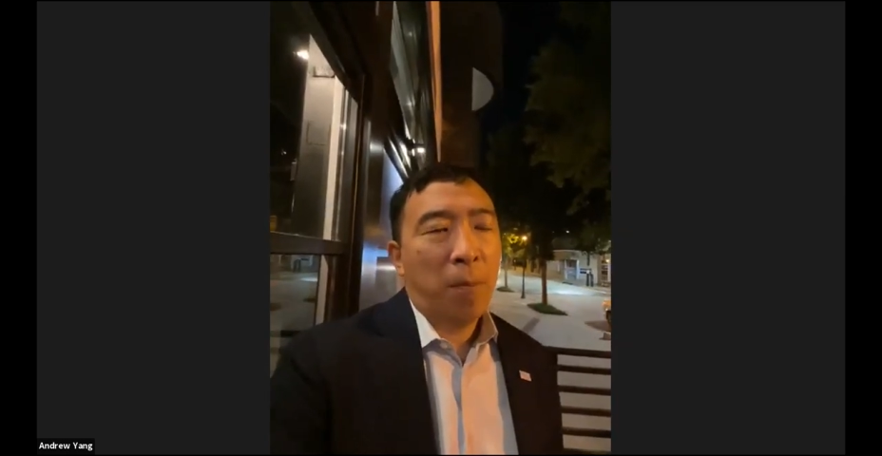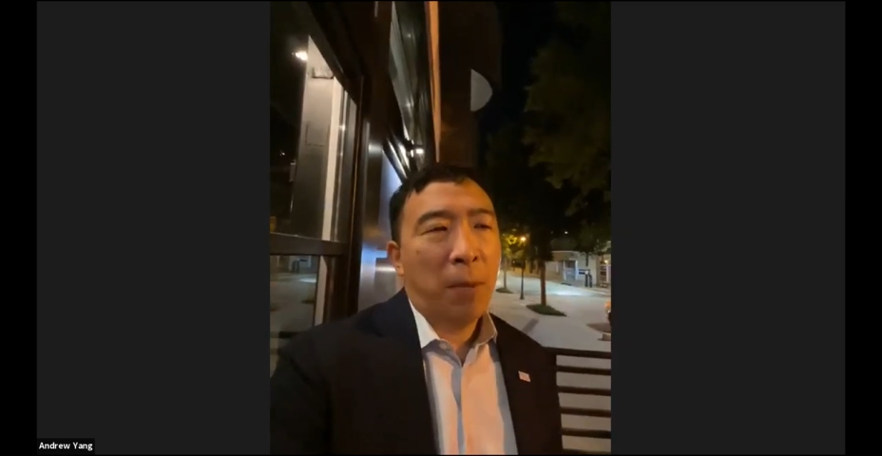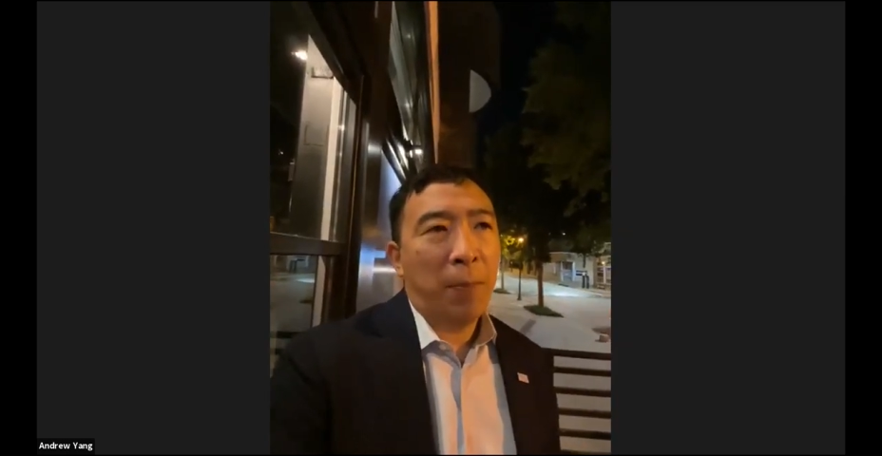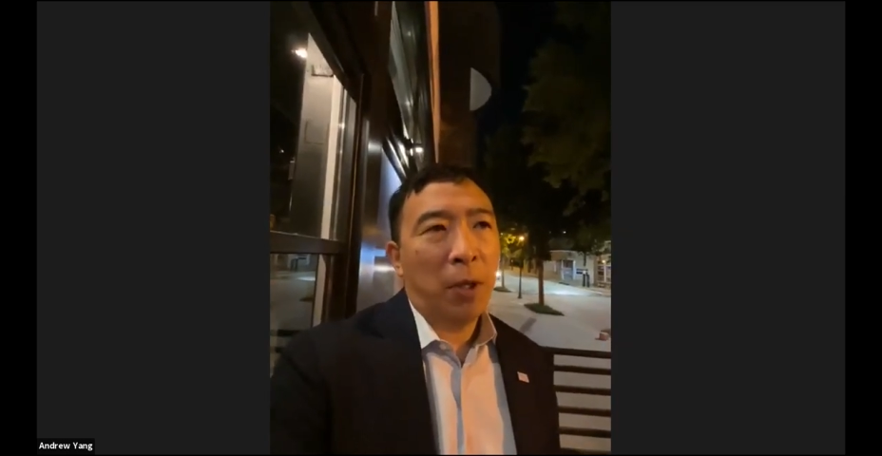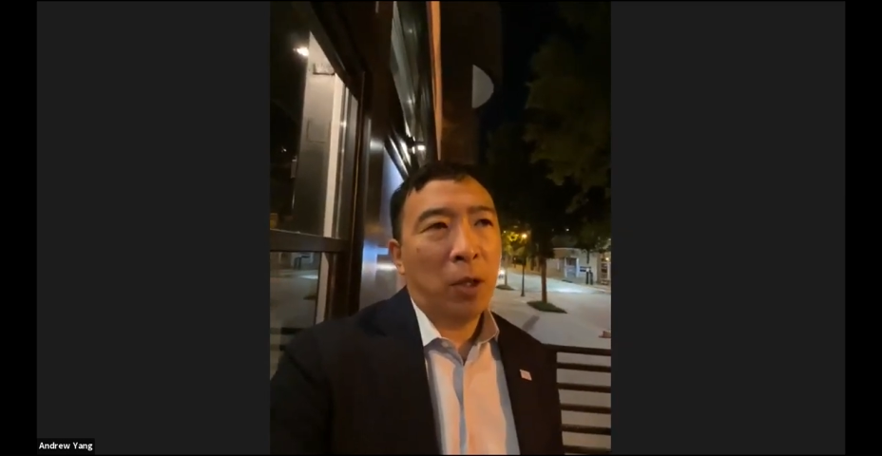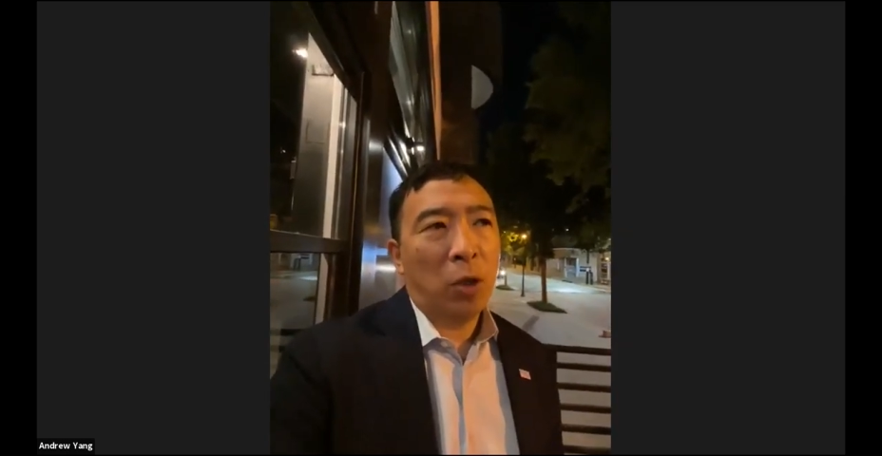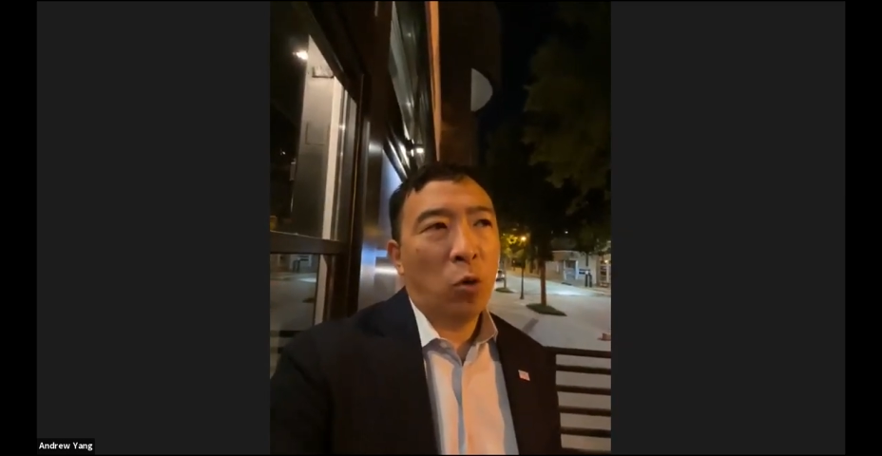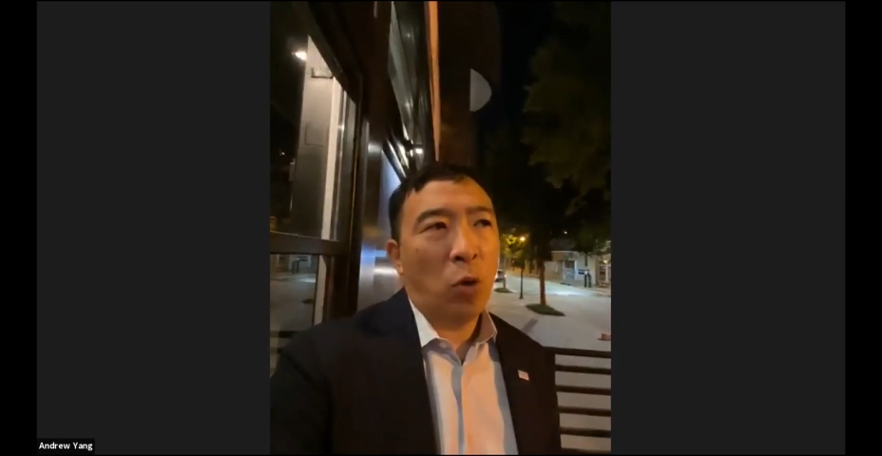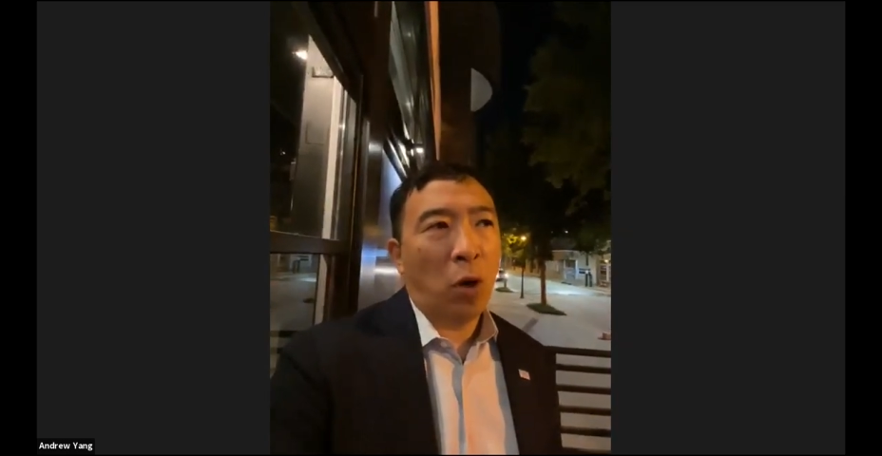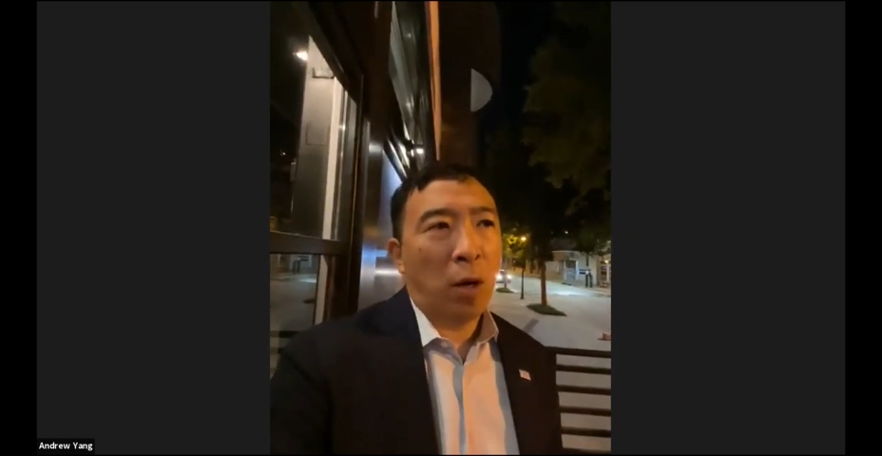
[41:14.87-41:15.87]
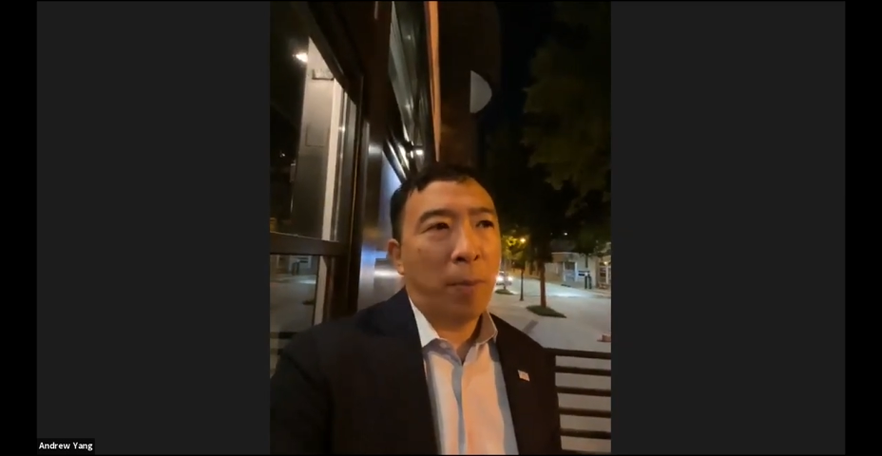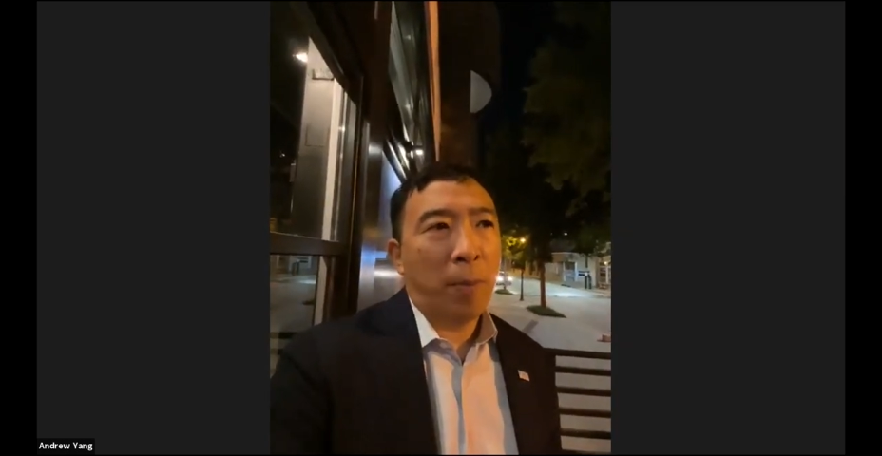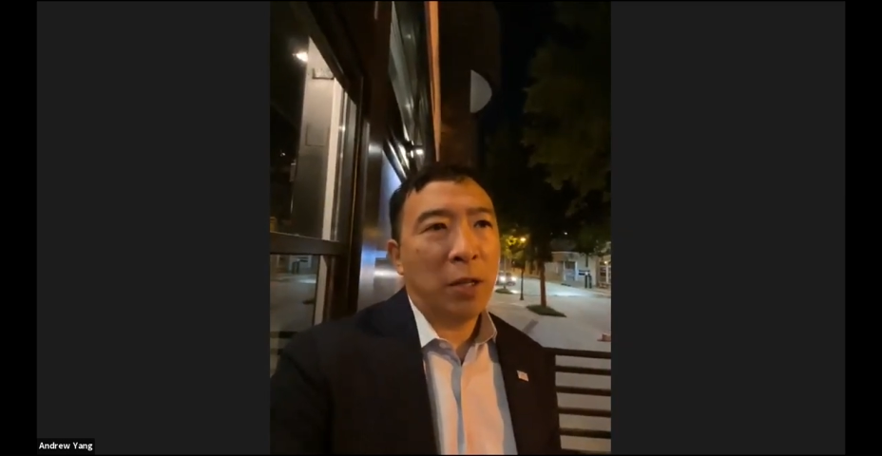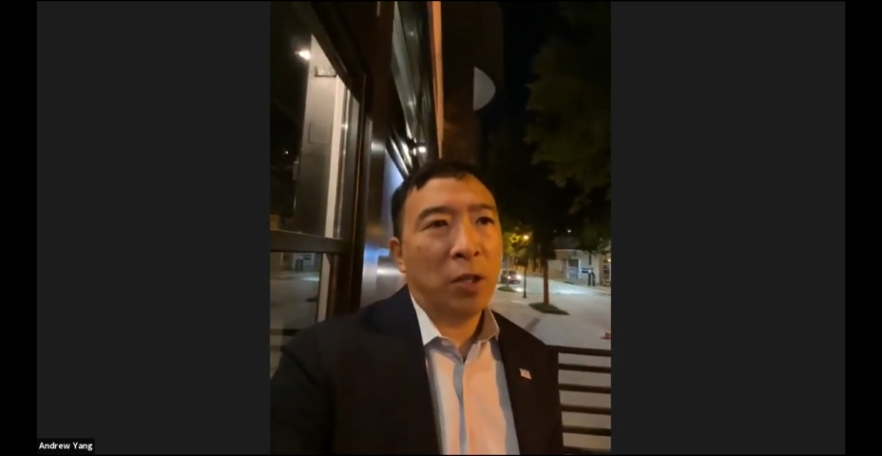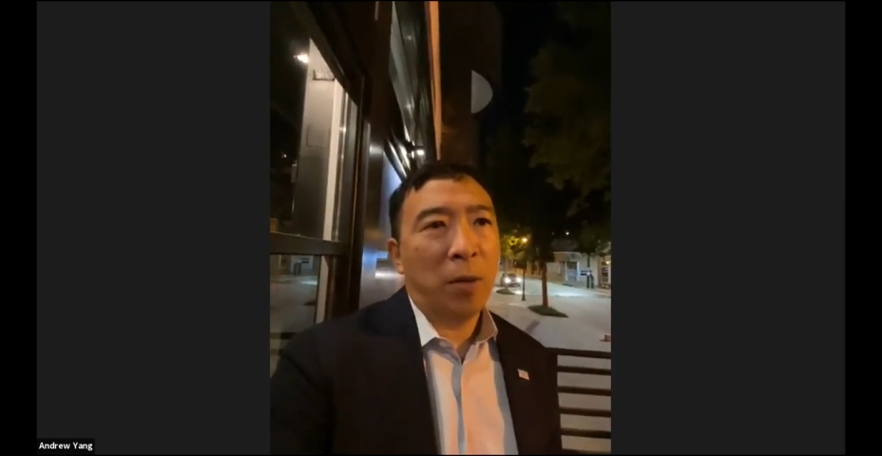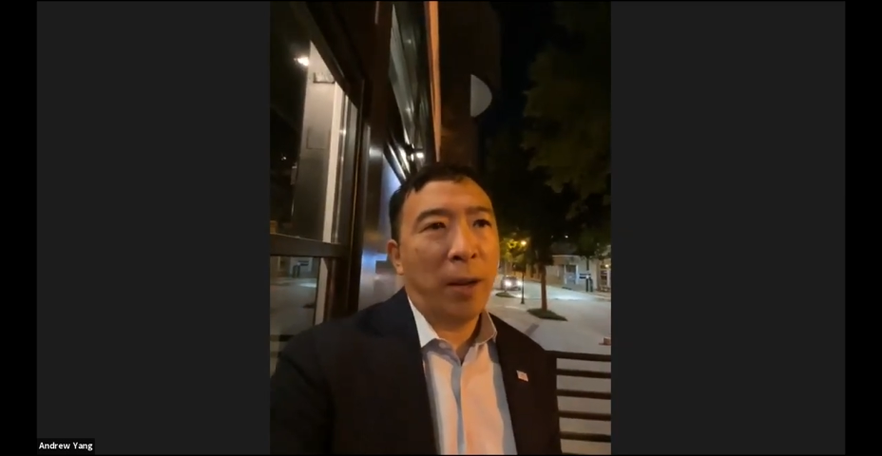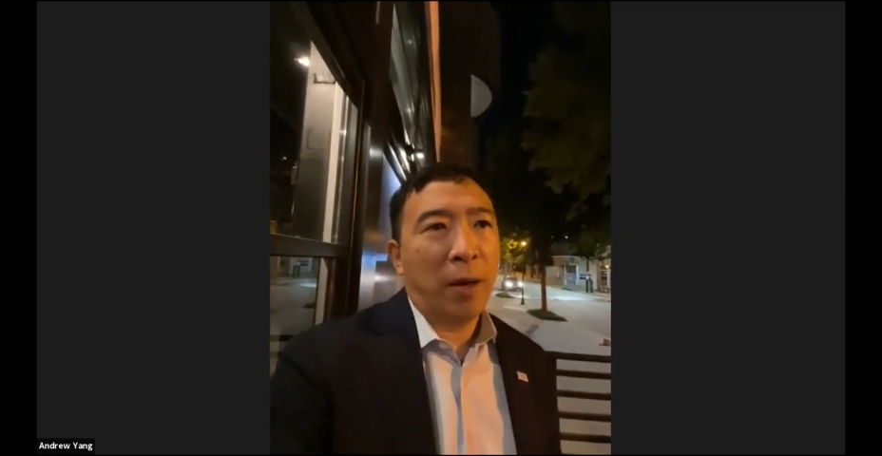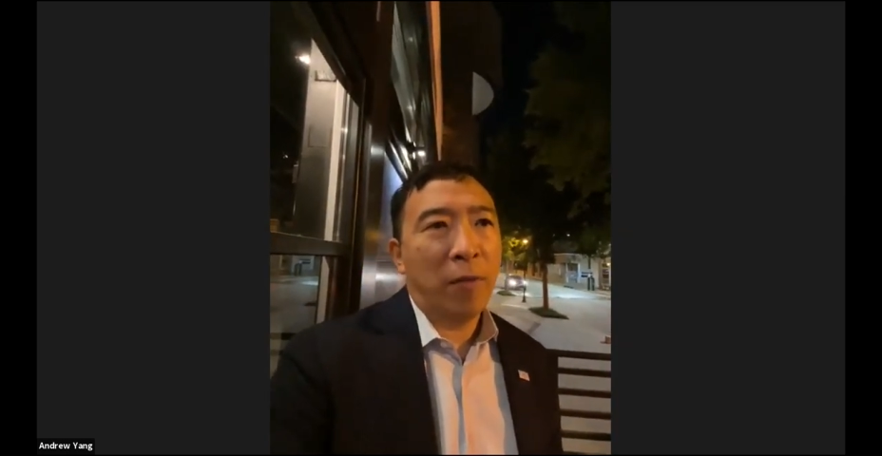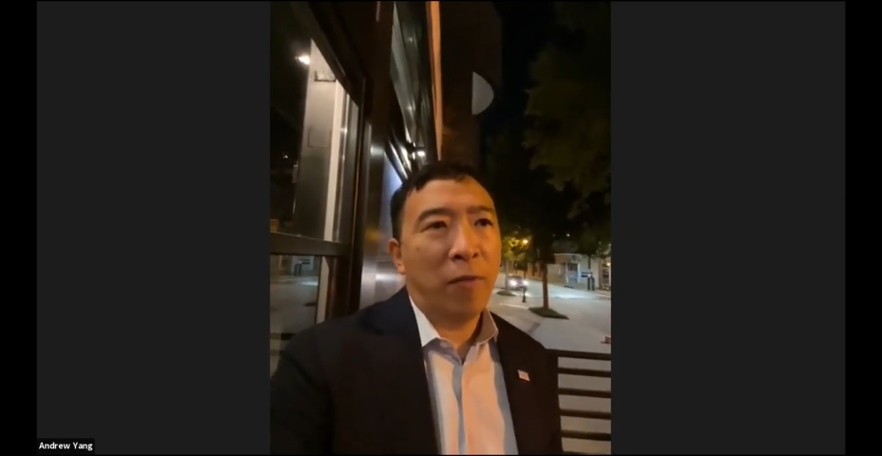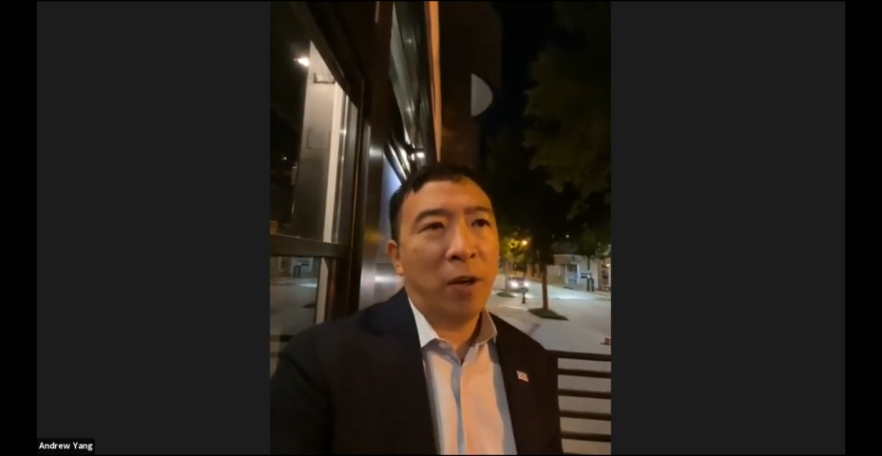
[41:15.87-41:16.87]
people who are passionate about
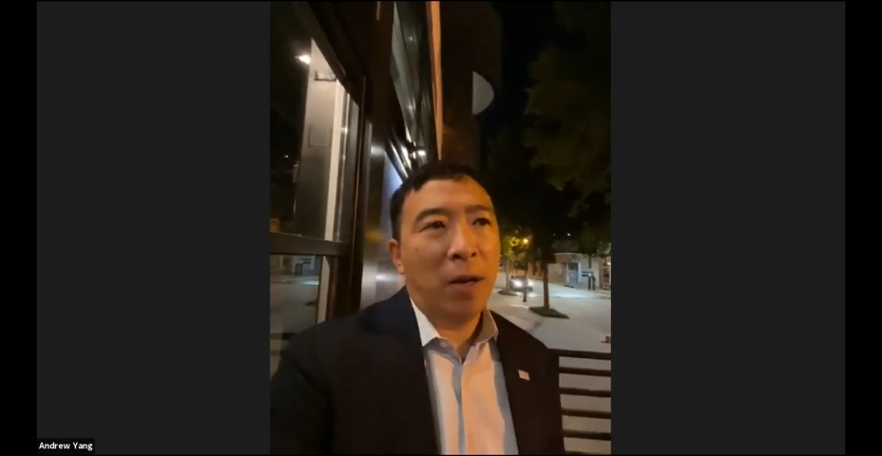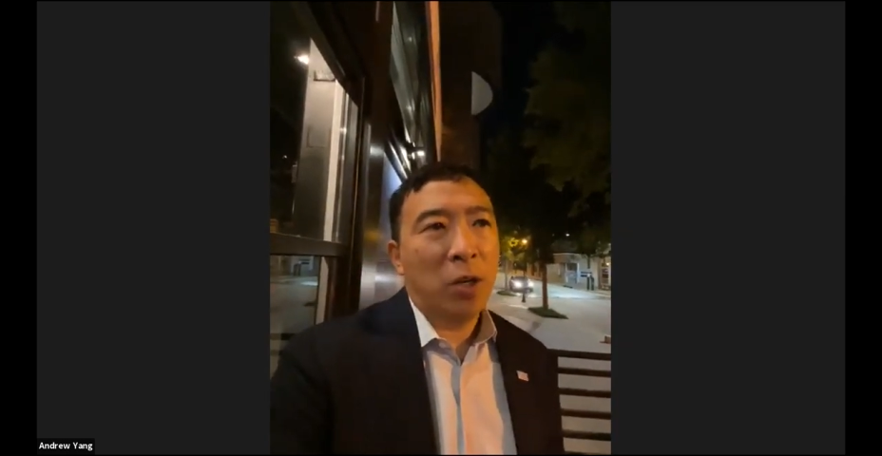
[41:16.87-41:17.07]
even an